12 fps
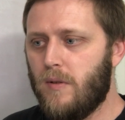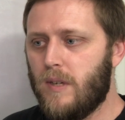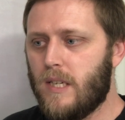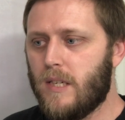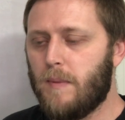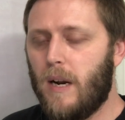do
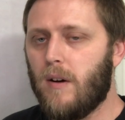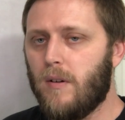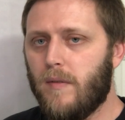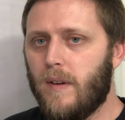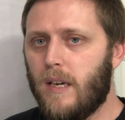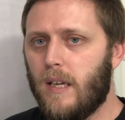exist. But I don't
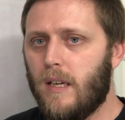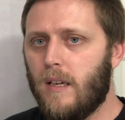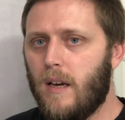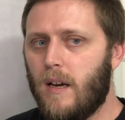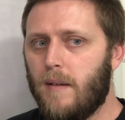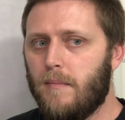know of
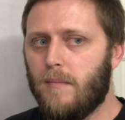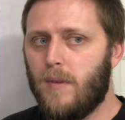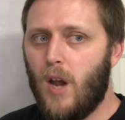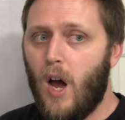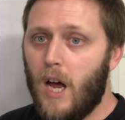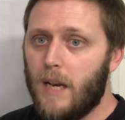any
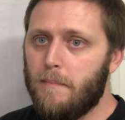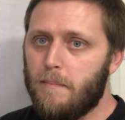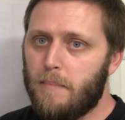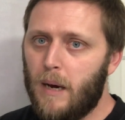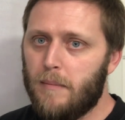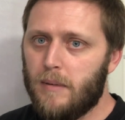
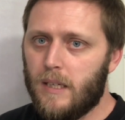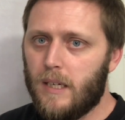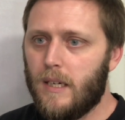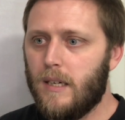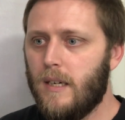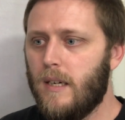
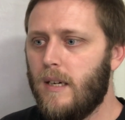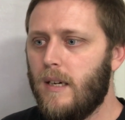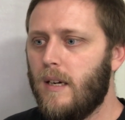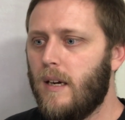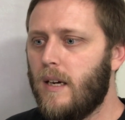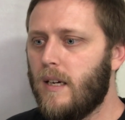non-public
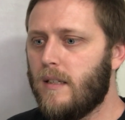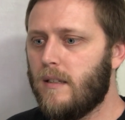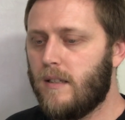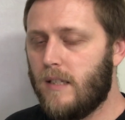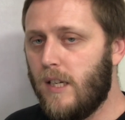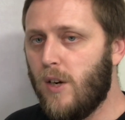
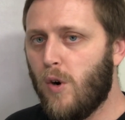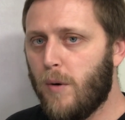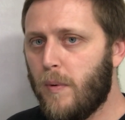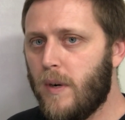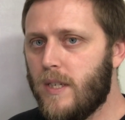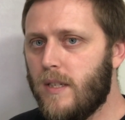C
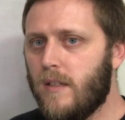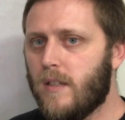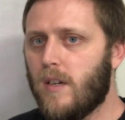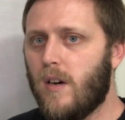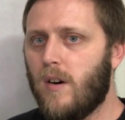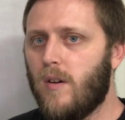corporations.
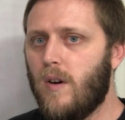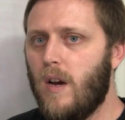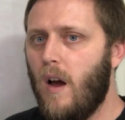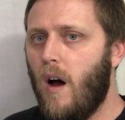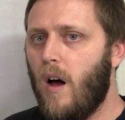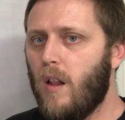So
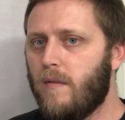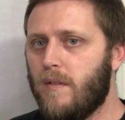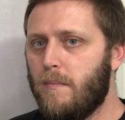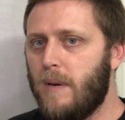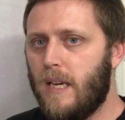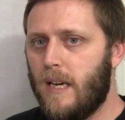all of
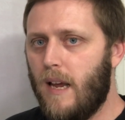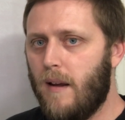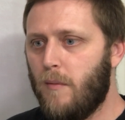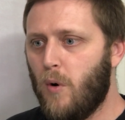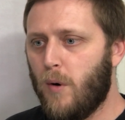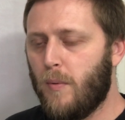the big
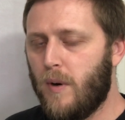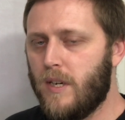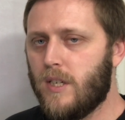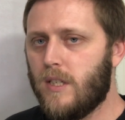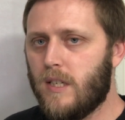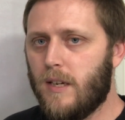name
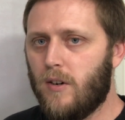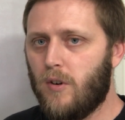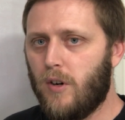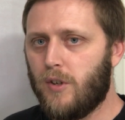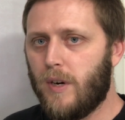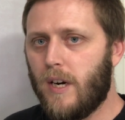corporations
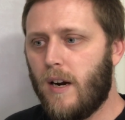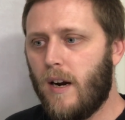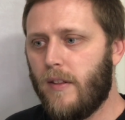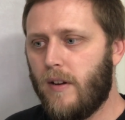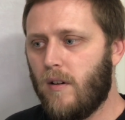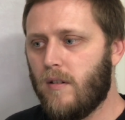that are traded
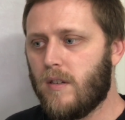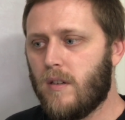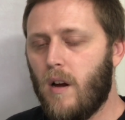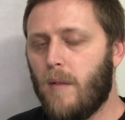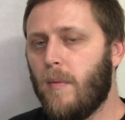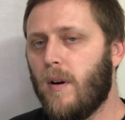out there on the
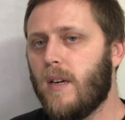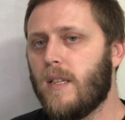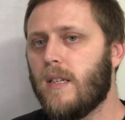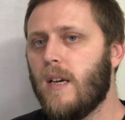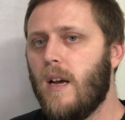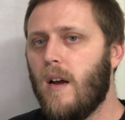stock
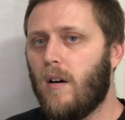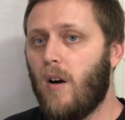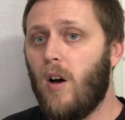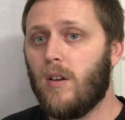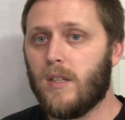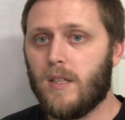markets are
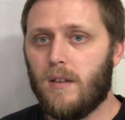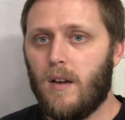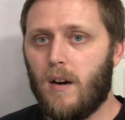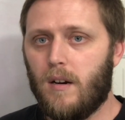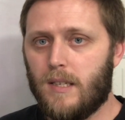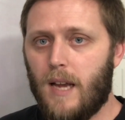all
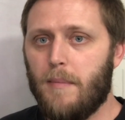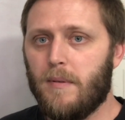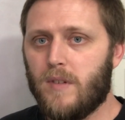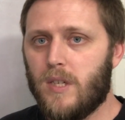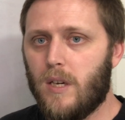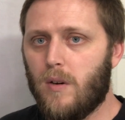type
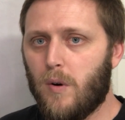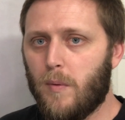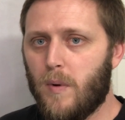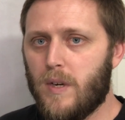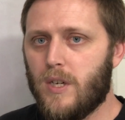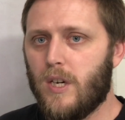of C
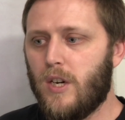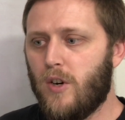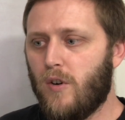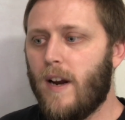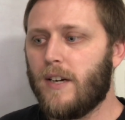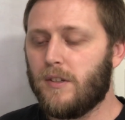corporation, and
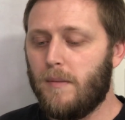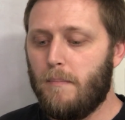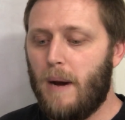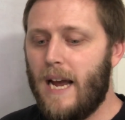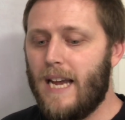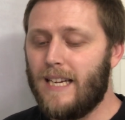you're actually
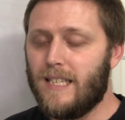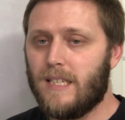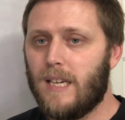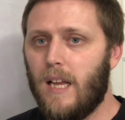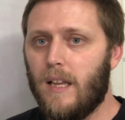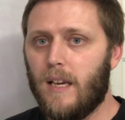buying and
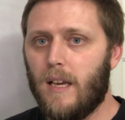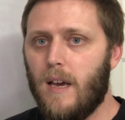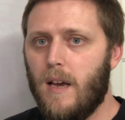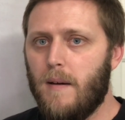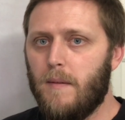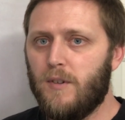selling
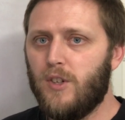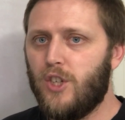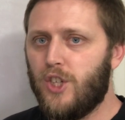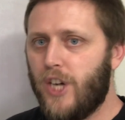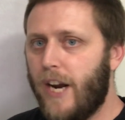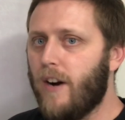
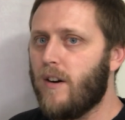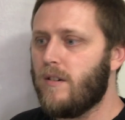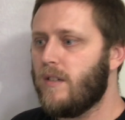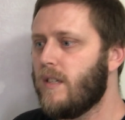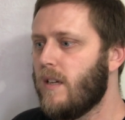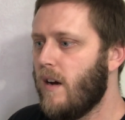
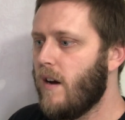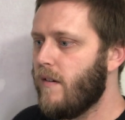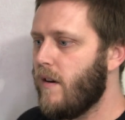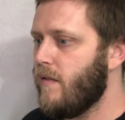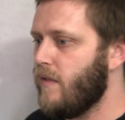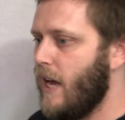shares
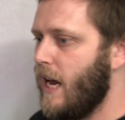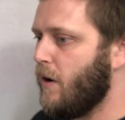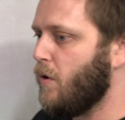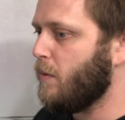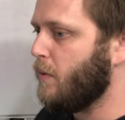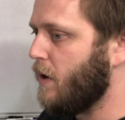of that
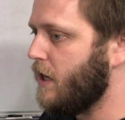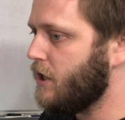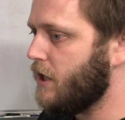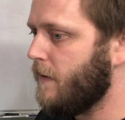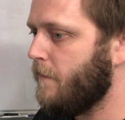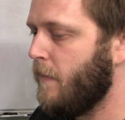
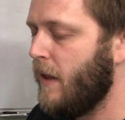corporation,